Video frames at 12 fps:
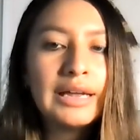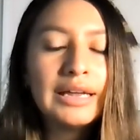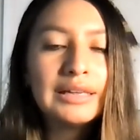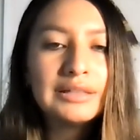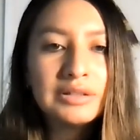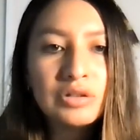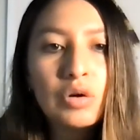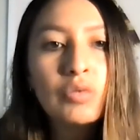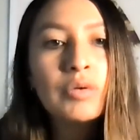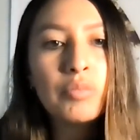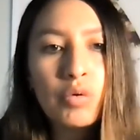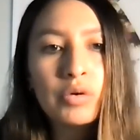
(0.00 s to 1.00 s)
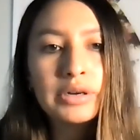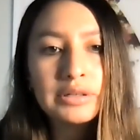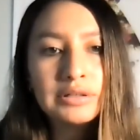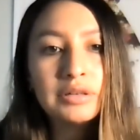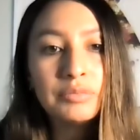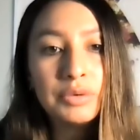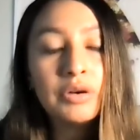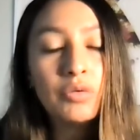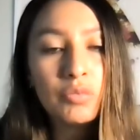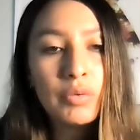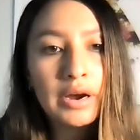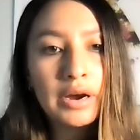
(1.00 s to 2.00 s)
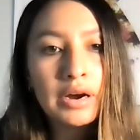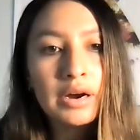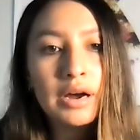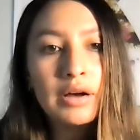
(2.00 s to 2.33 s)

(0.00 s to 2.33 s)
it's so important to be aware